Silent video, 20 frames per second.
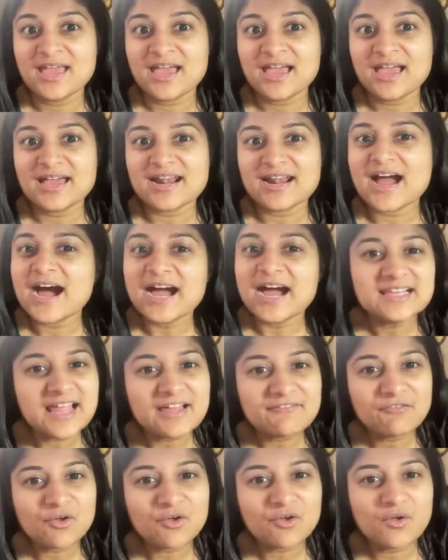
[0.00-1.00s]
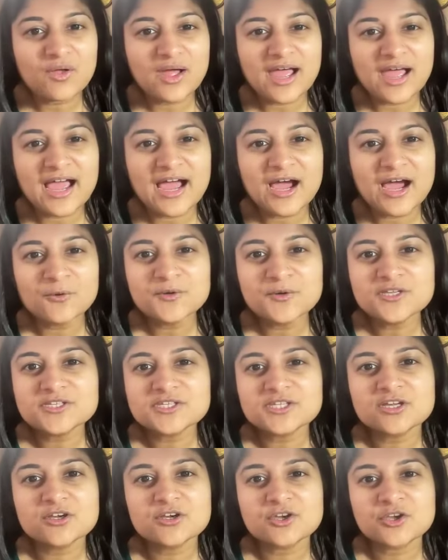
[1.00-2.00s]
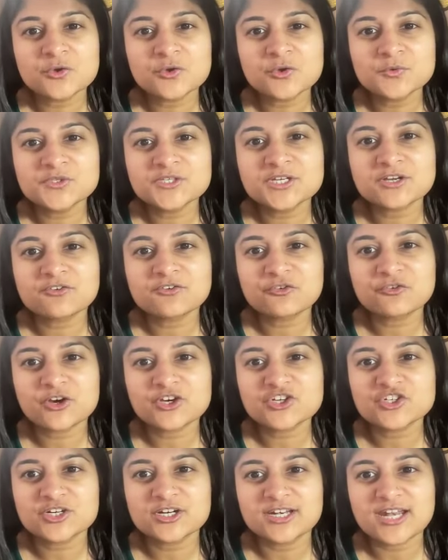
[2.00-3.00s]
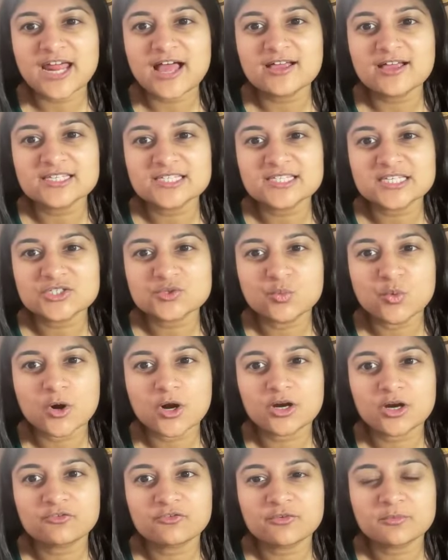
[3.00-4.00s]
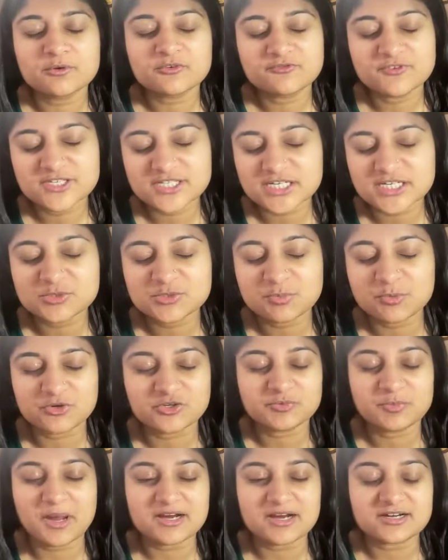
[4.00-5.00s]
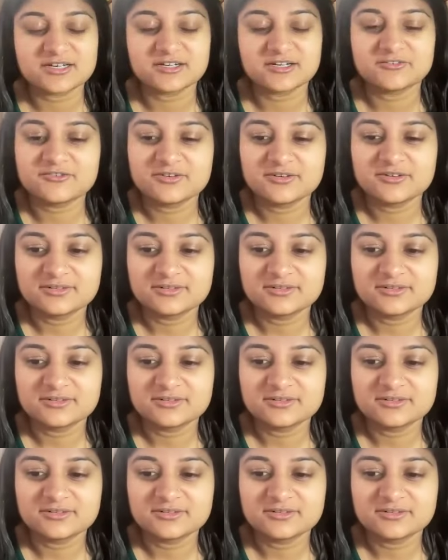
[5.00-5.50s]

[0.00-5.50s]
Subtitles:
At a high level, how does the acoustic friction analysis work from a physics perspective?